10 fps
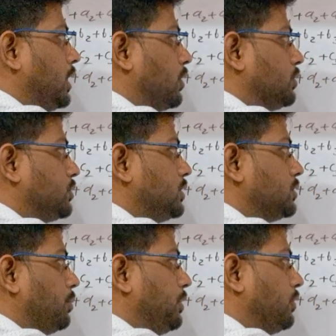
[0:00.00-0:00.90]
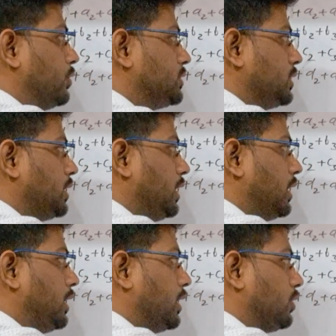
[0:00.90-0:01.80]
Here also this will be 4c3
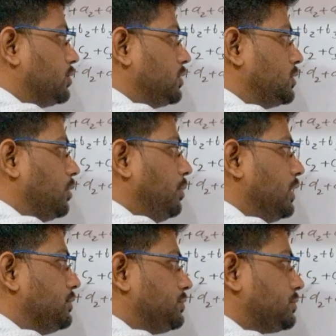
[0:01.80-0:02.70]
and here also this will be